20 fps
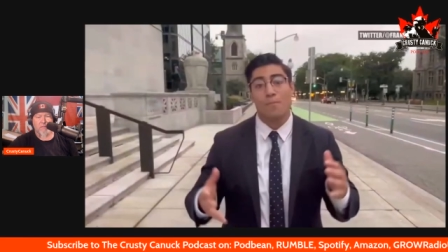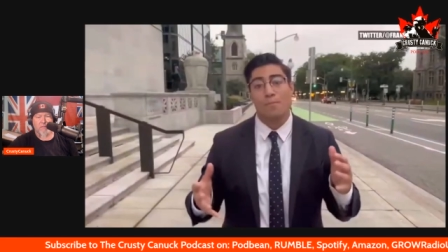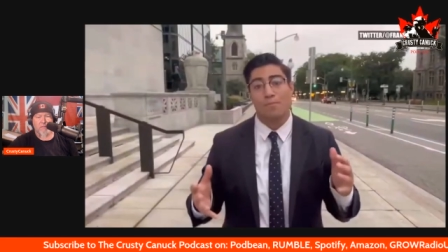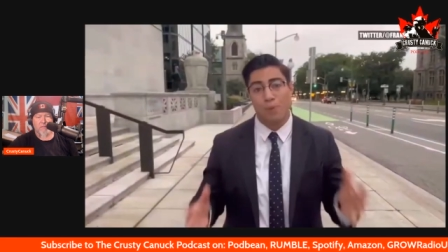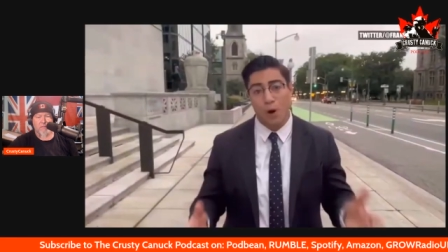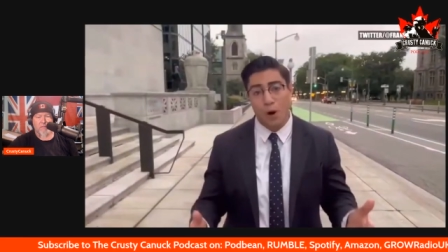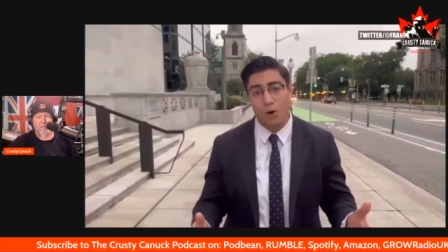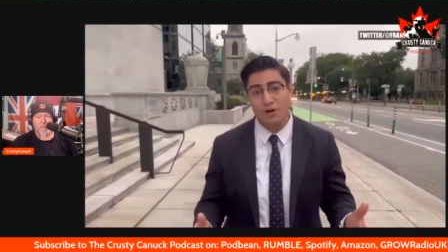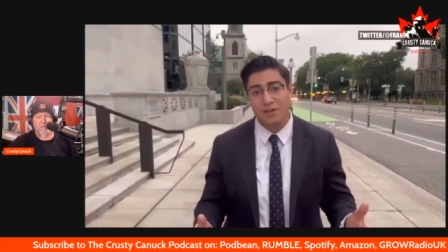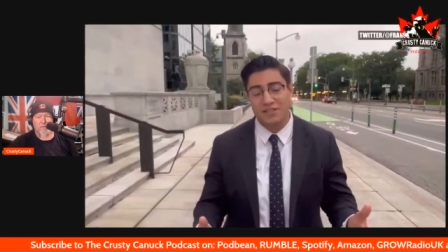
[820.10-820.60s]

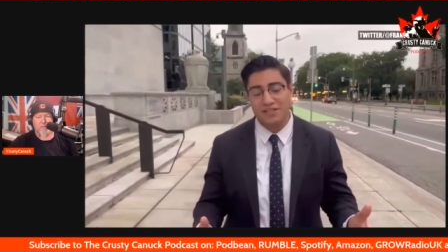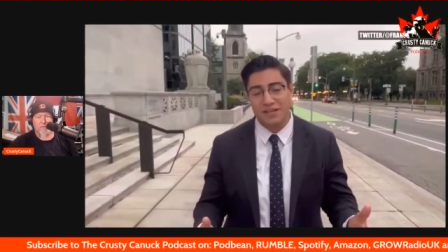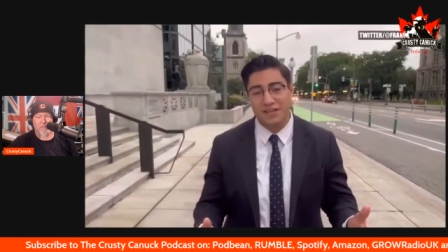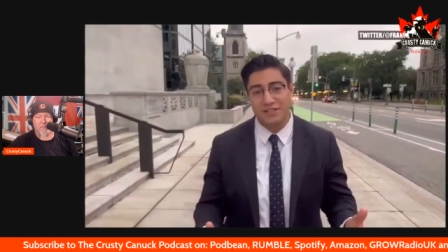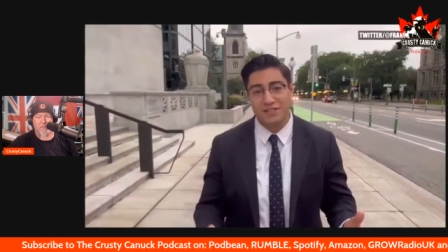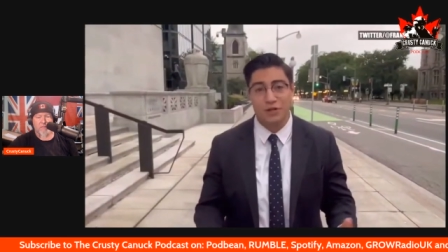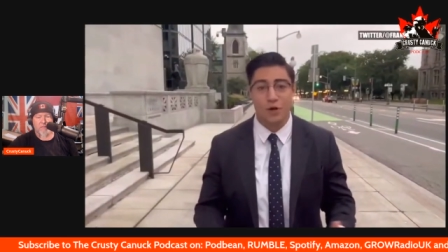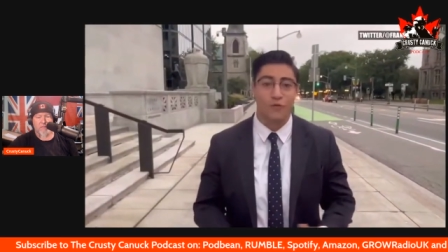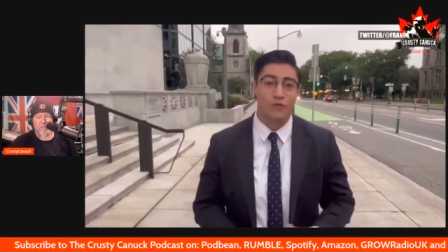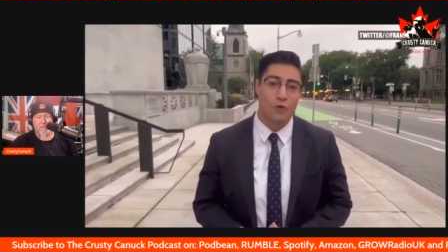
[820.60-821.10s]

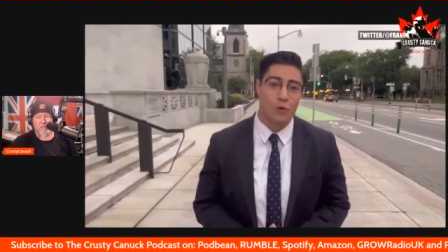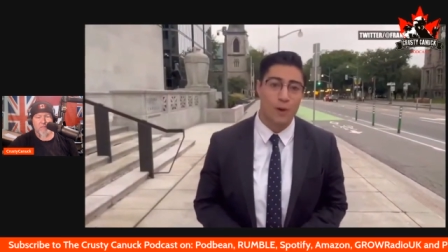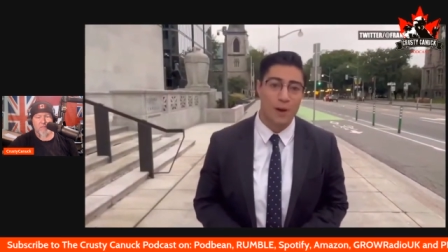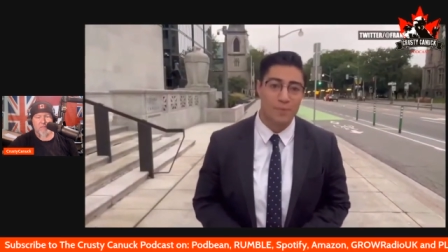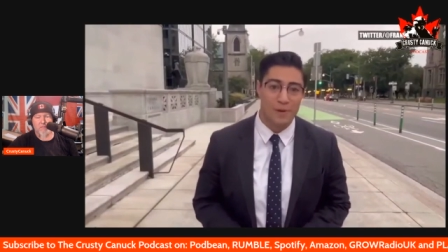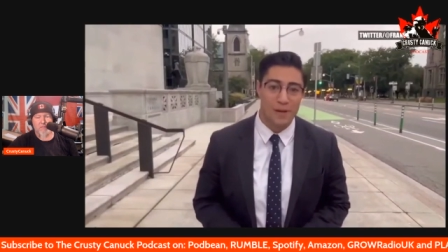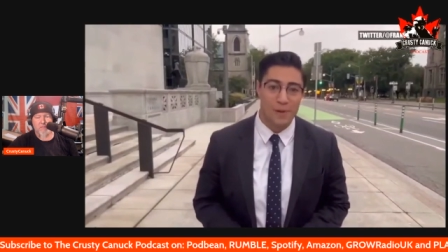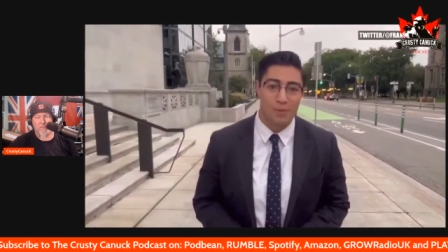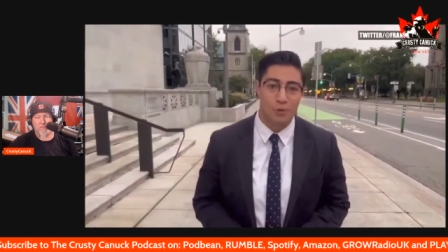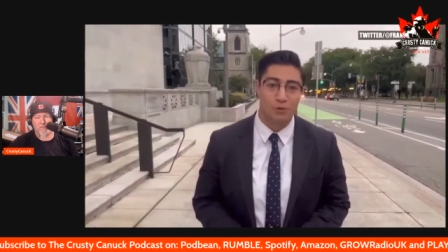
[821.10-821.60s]
Terrazzano, the
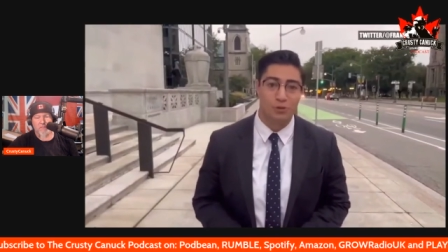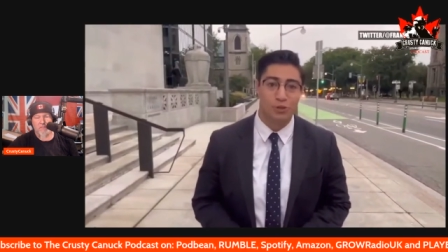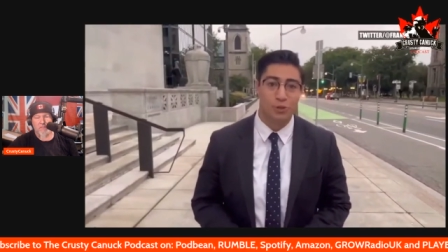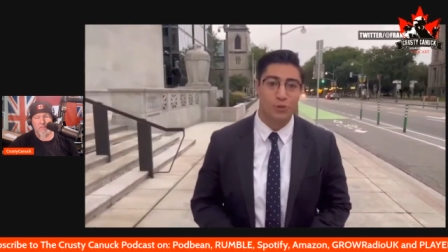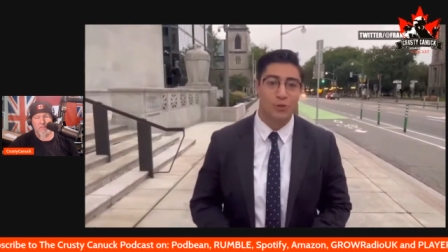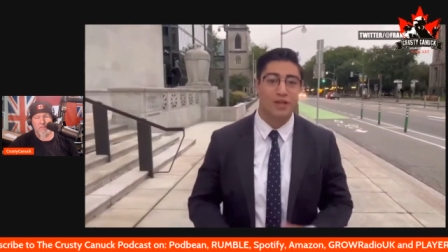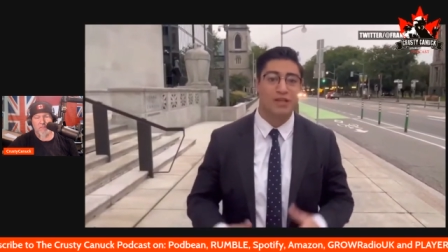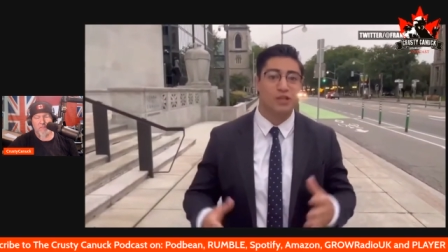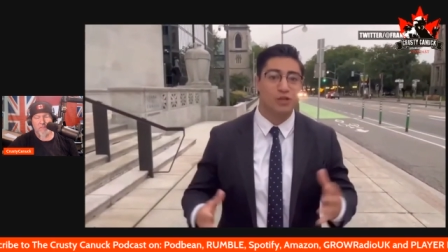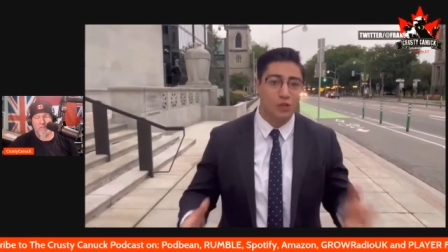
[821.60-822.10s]
federal director
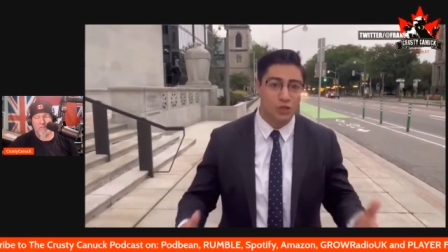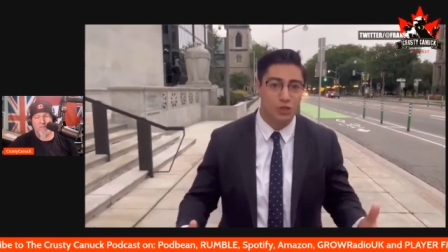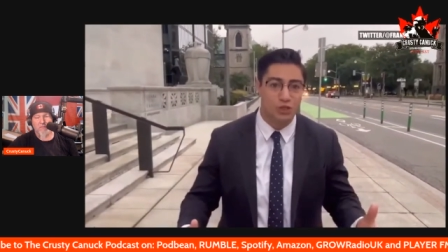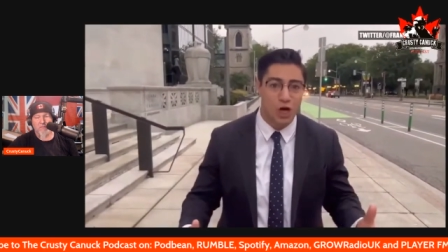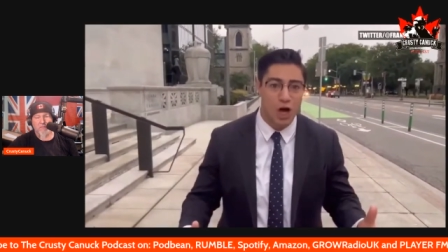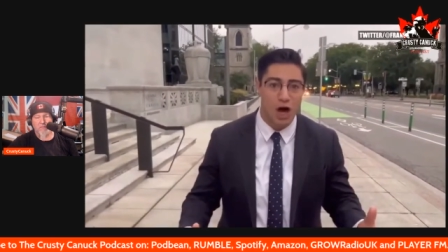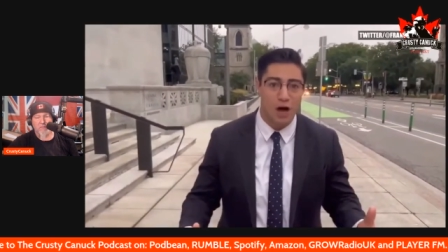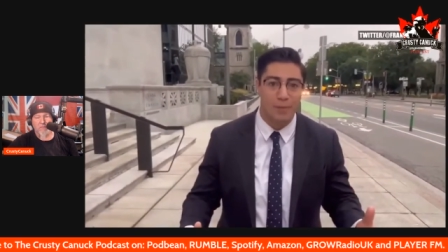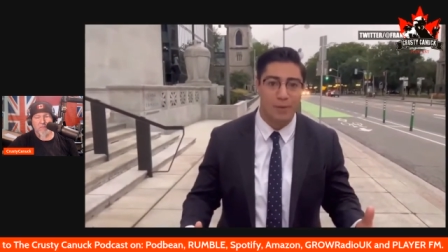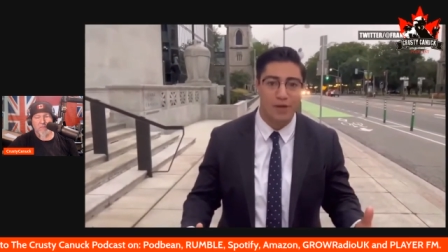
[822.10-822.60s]
of the
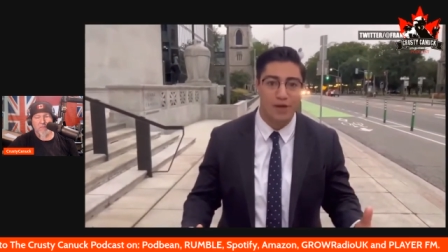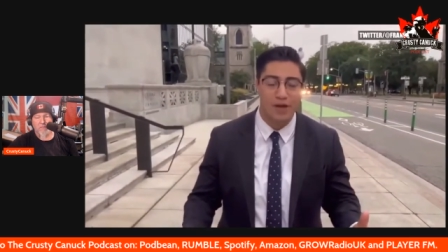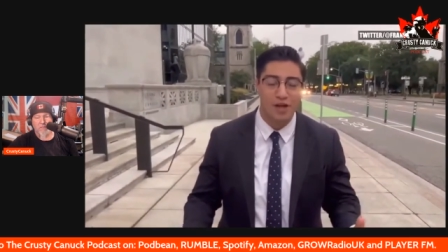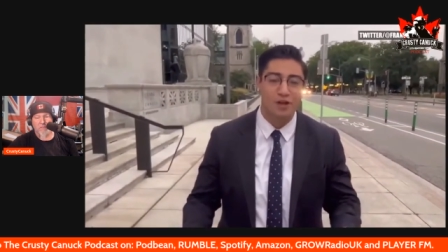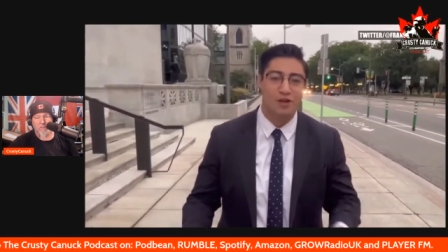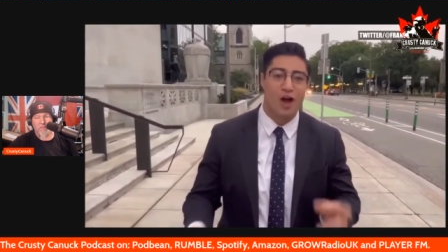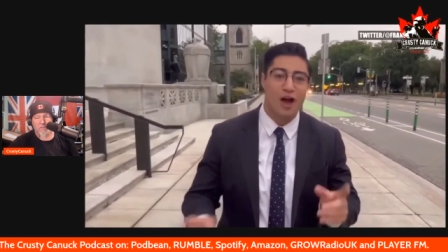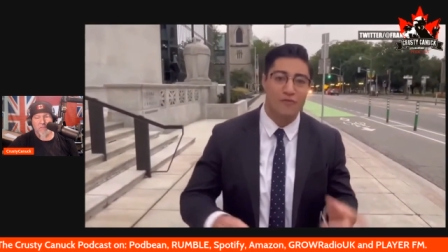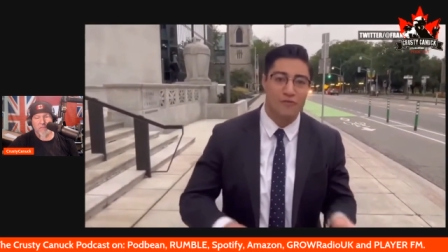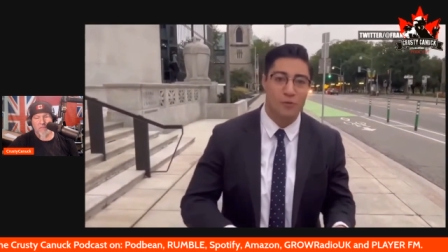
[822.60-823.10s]
Canadian
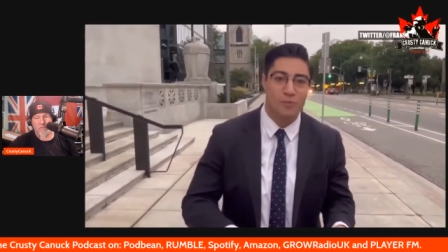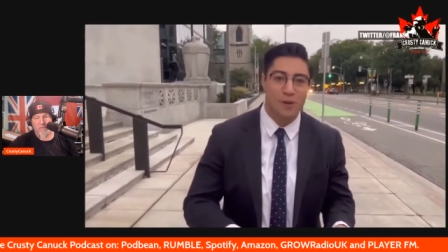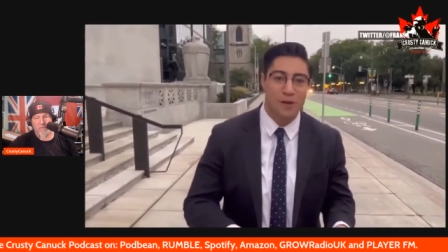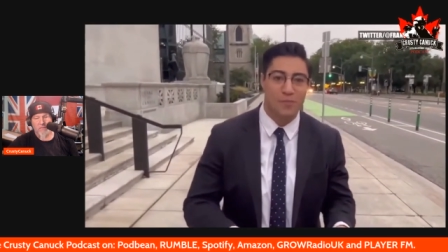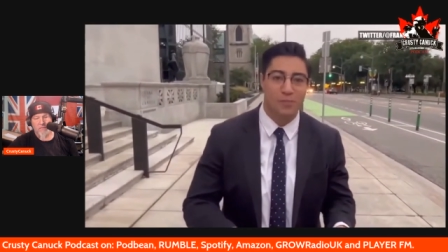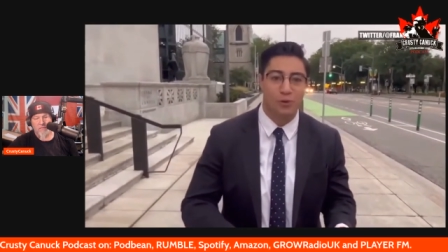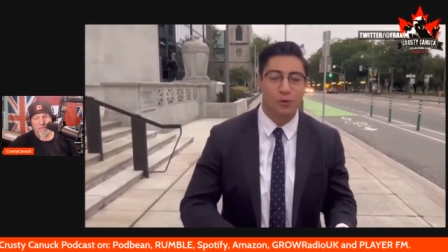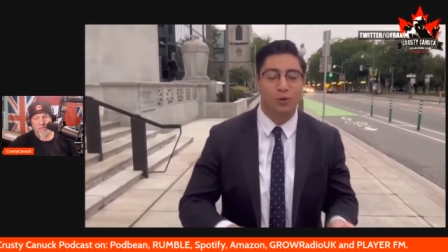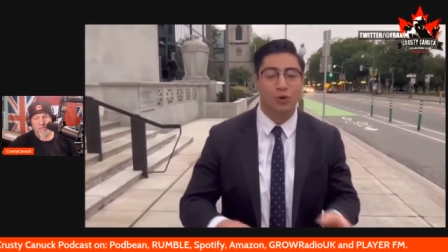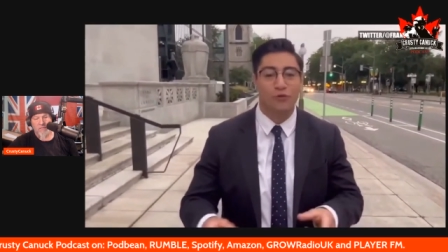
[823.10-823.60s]
Taxpayers
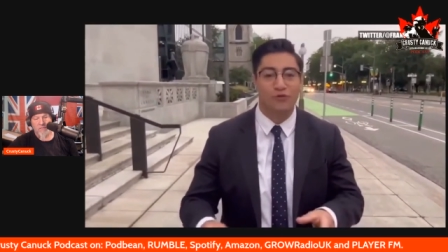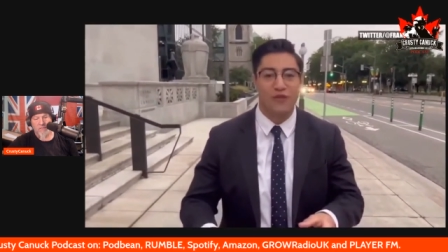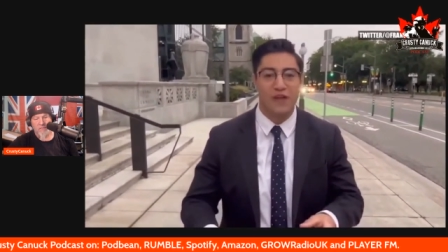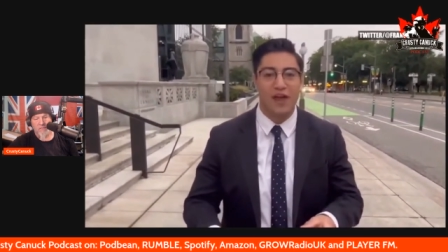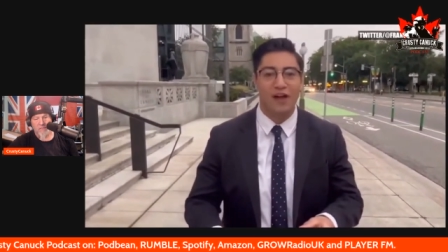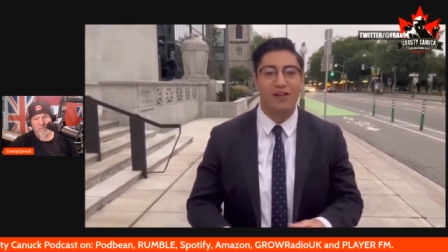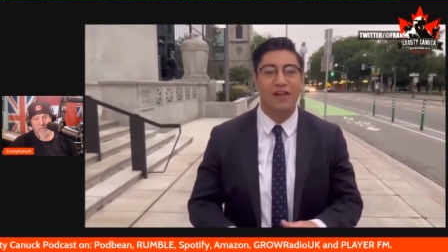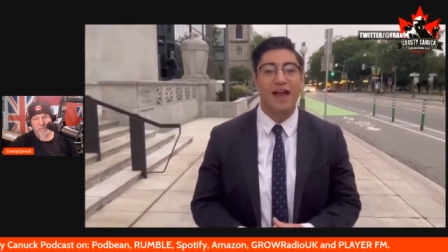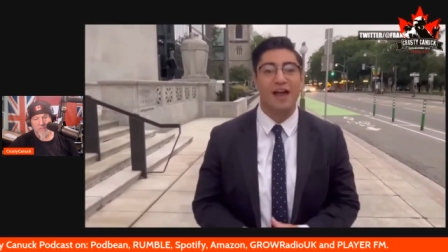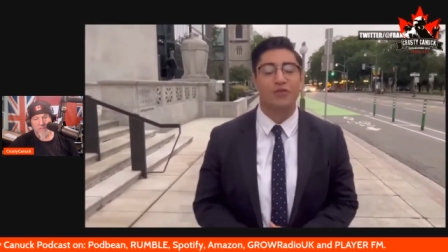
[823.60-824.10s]
Federation,
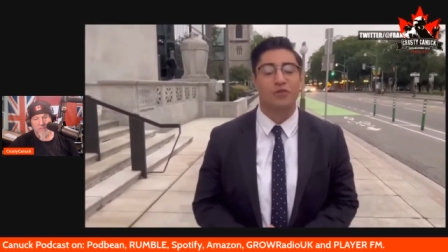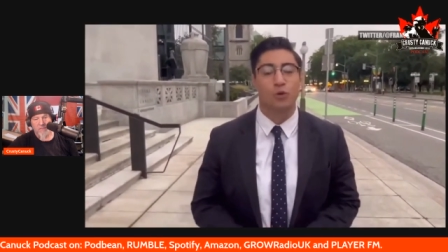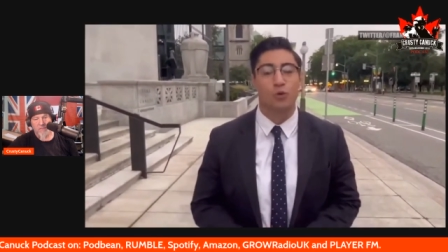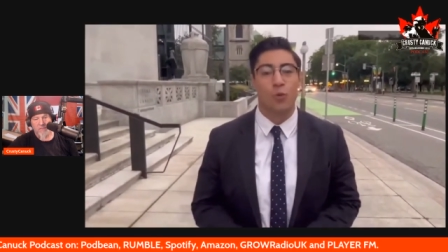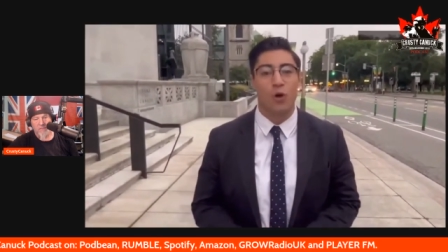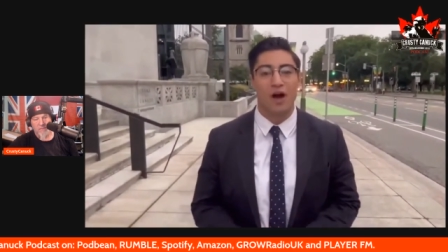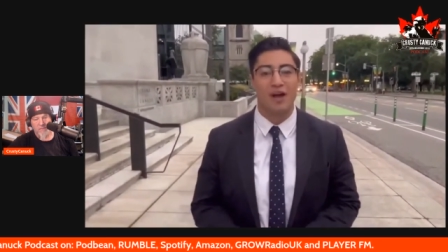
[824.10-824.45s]
points